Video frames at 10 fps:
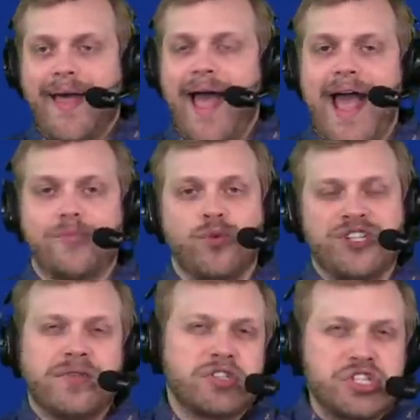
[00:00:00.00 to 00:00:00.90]
I,
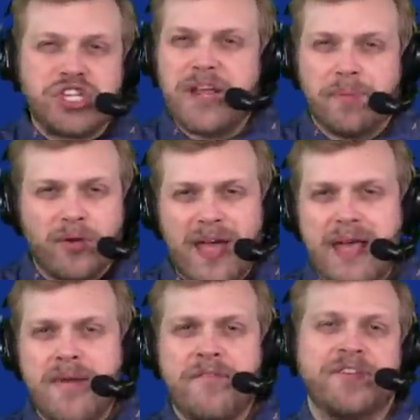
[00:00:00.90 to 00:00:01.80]
whichever's cheaper,
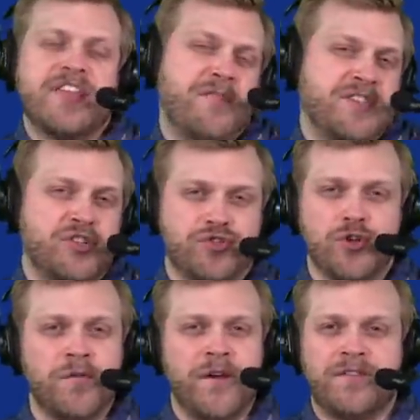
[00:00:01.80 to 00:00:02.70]
maybe, if, it, if it's a
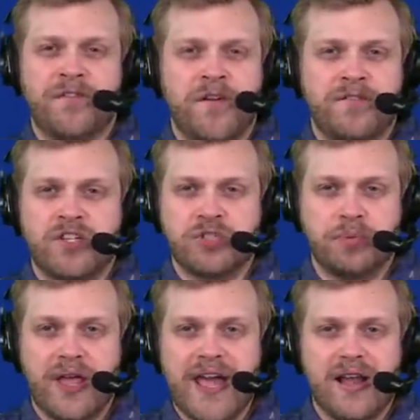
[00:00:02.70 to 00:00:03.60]
true 50 50
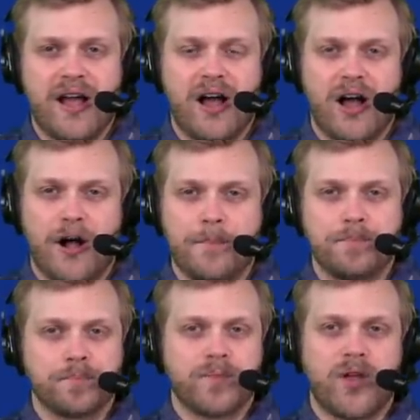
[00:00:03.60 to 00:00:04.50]
split,
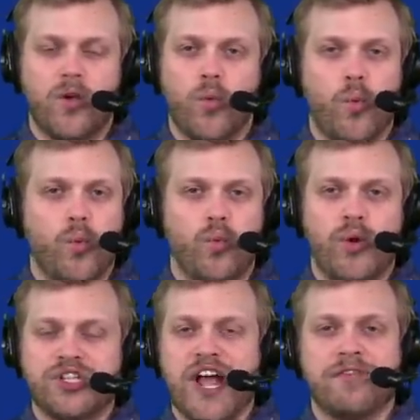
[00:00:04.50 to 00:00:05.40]
um,
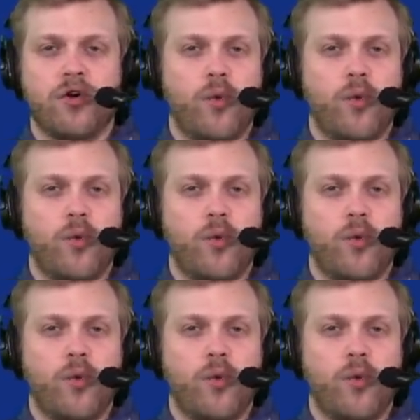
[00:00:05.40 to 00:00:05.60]
whichever